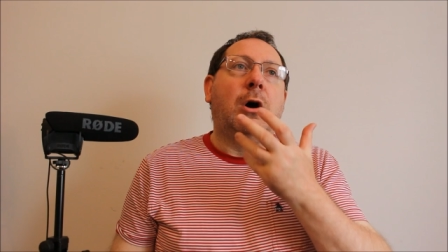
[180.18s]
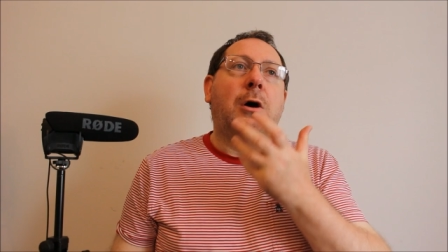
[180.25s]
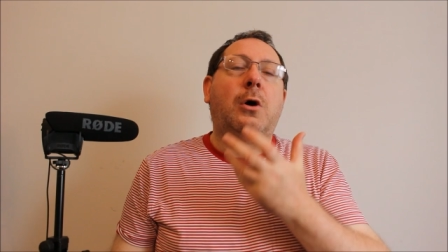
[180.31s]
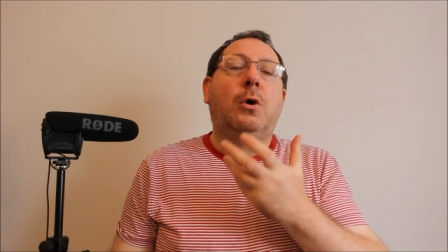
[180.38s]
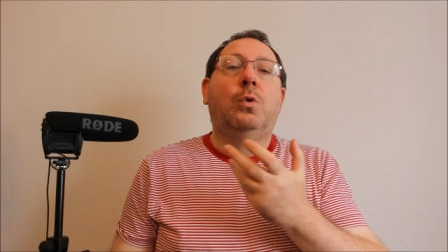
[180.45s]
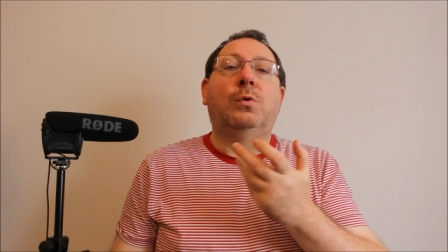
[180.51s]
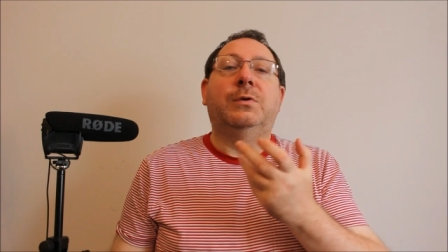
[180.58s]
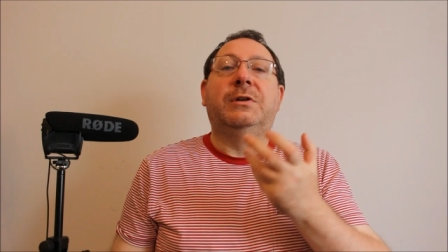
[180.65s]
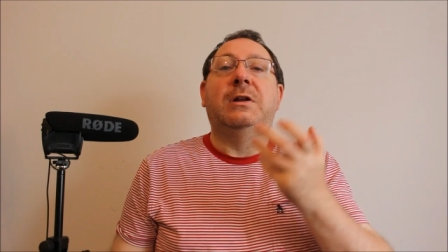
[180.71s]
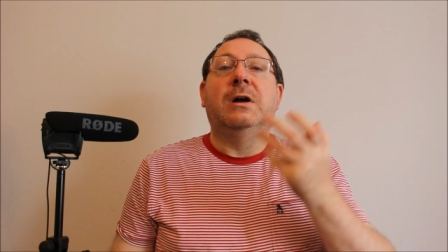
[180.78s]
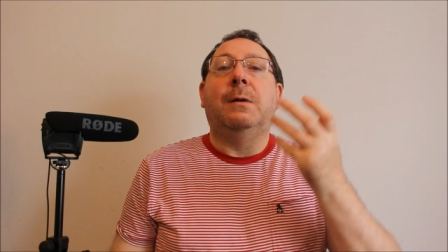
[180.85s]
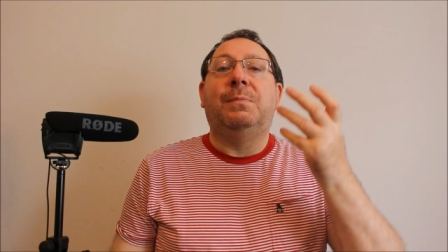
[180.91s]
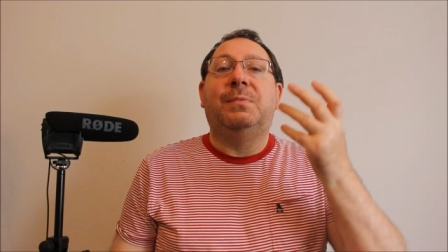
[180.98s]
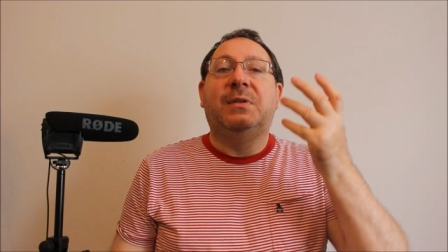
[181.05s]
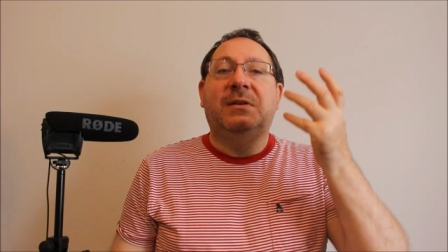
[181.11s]
holding
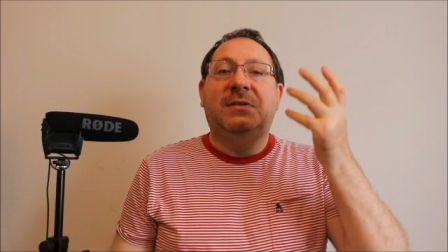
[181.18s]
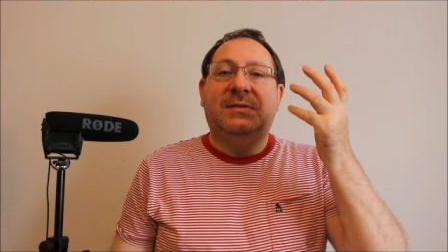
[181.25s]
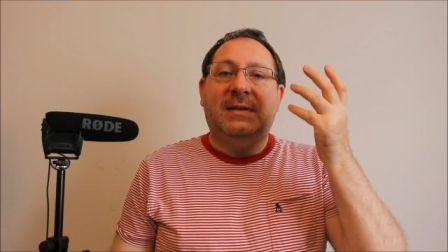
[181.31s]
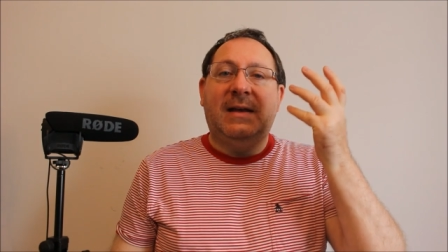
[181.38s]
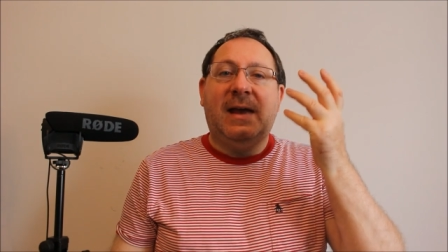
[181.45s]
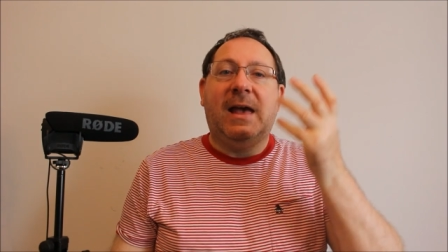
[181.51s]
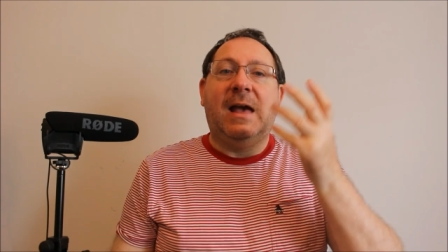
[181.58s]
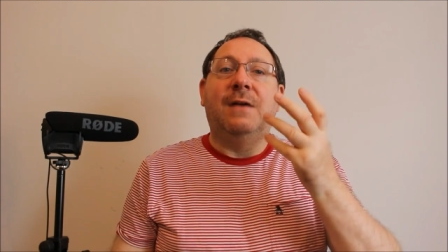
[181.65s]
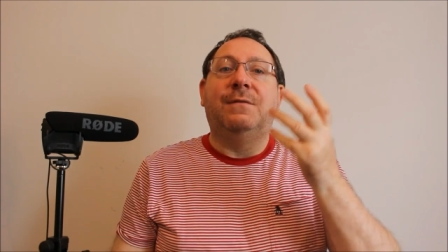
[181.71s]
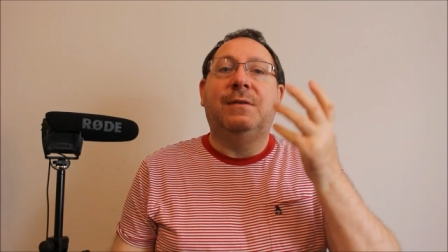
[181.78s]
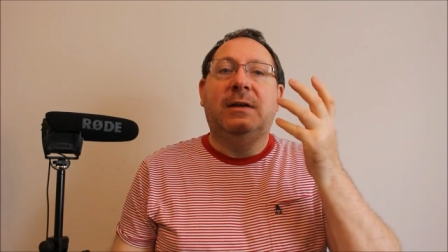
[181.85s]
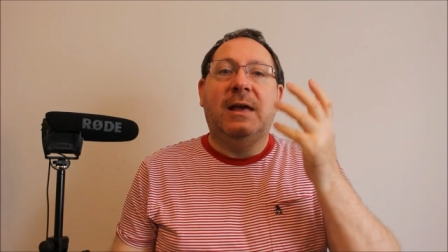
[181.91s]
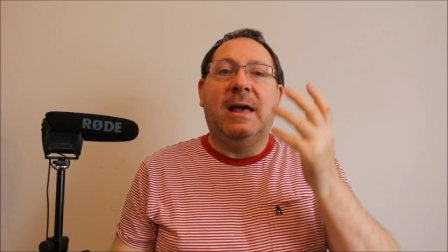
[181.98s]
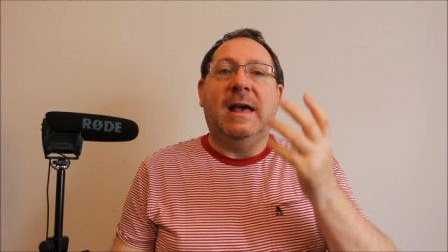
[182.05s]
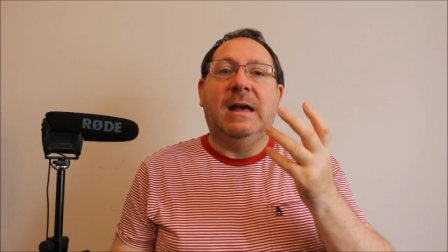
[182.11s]
up this
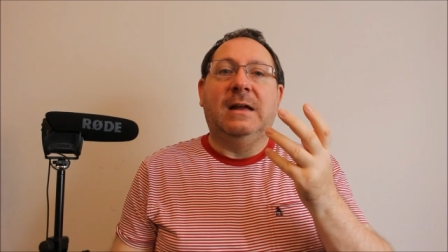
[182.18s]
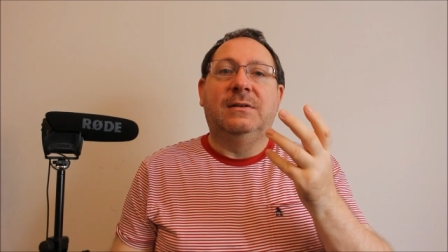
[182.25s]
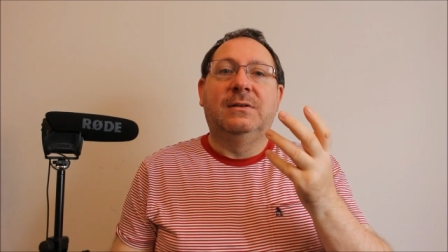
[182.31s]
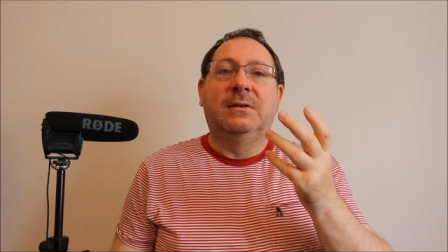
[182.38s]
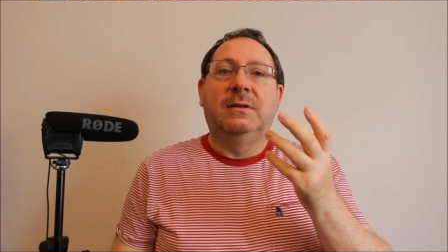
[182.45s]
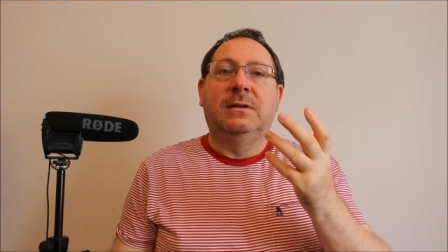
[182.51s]
heavy head,